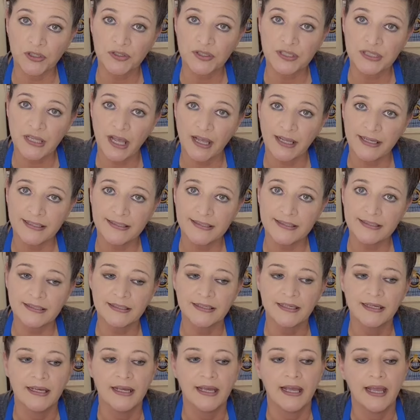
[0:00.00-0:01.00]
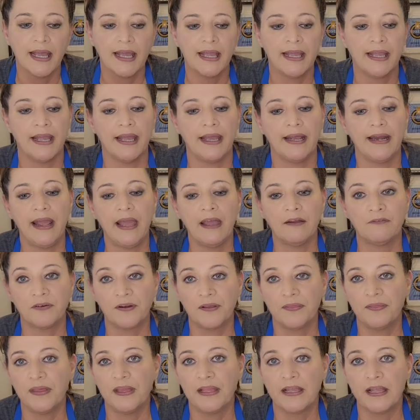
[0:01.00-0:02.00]
her site and
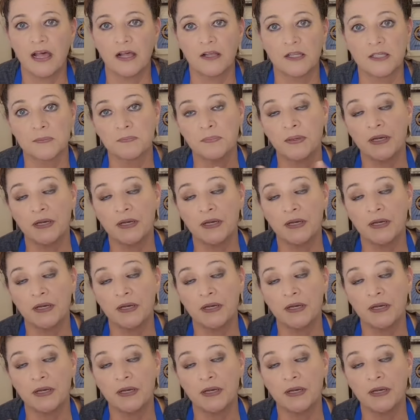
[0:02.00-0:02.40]
everything else,